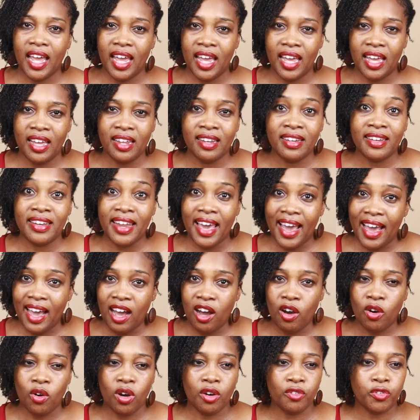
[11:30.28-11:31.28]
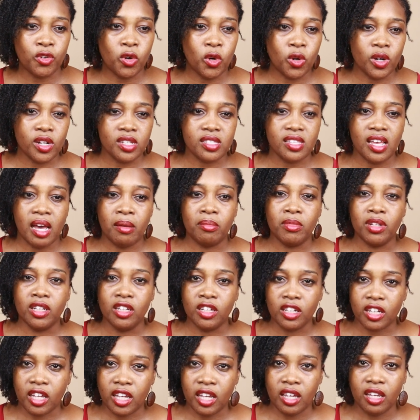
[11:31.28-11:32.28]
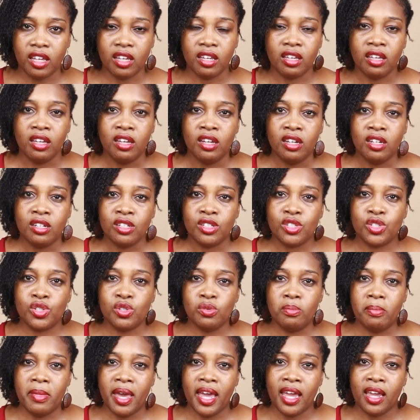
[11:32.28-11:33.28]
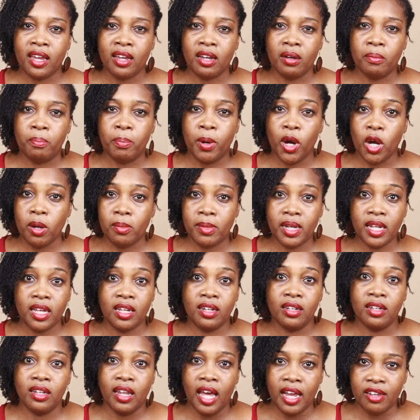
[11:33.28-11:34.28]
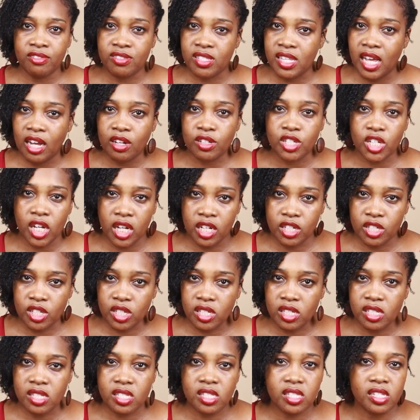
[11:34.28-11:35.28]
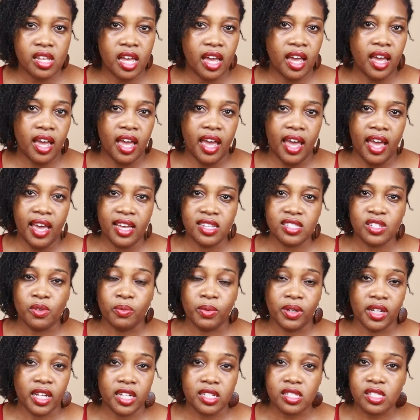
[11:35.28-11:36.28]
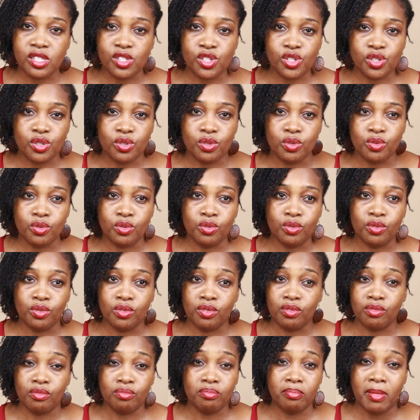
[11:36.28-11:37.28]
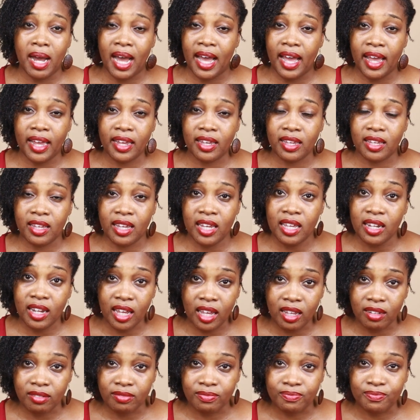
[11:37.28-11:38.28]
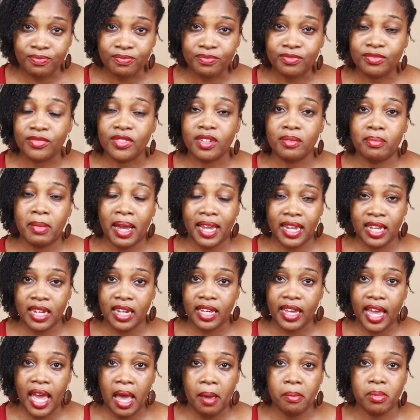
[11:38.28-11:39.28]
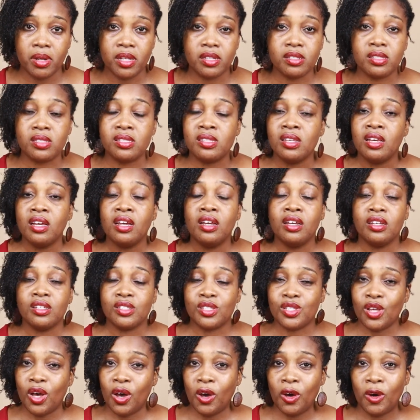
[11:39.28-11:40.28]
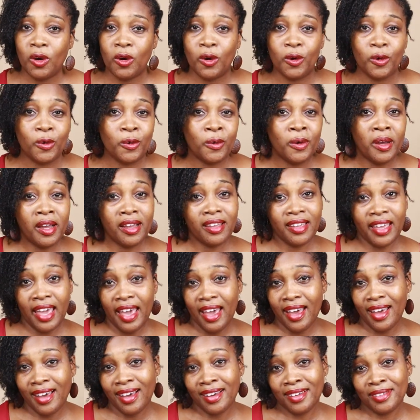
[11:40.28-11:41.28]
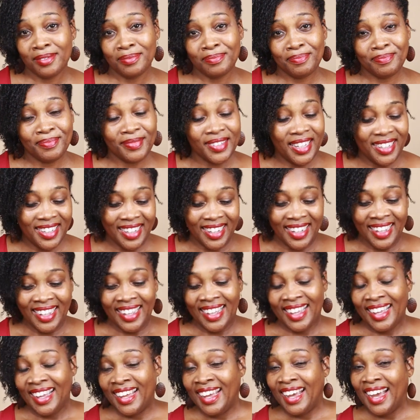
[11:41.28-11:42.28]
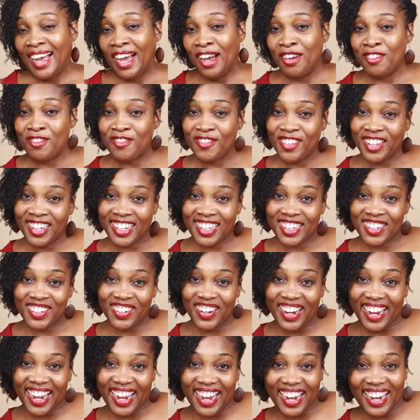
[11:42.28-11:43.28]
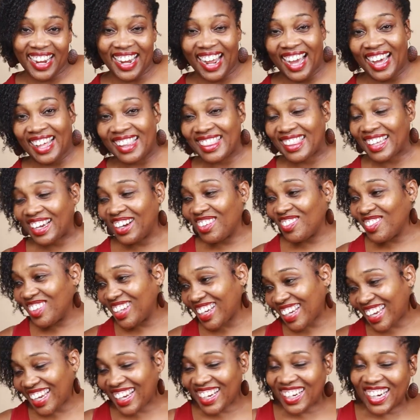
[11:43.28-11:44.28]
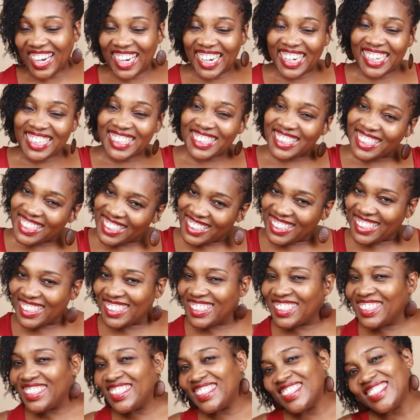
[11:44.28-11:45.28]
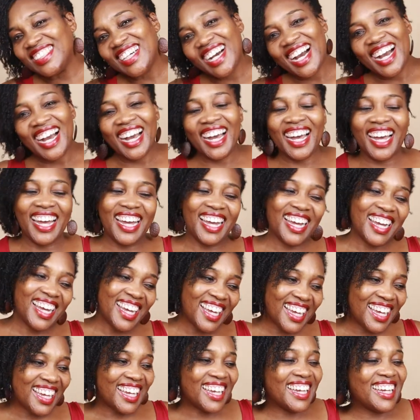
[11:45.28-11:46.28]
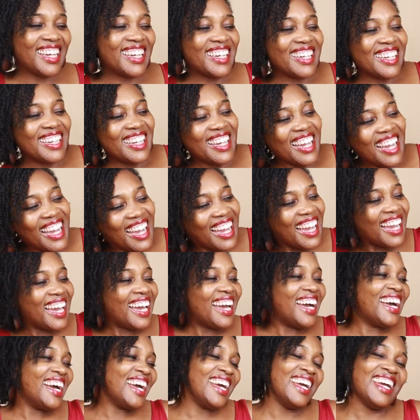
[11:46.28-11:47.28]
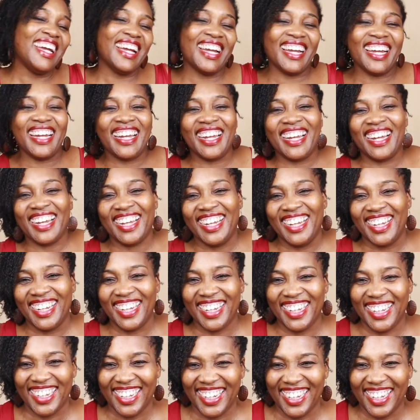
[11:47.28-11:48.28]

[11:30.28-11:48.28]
And now, of course, I'm looking to make permanent lifestyle changes as it relates to my eating, my eating habits. So yeah, I'm feeling great. I think I'm looking great too. Hey, hey.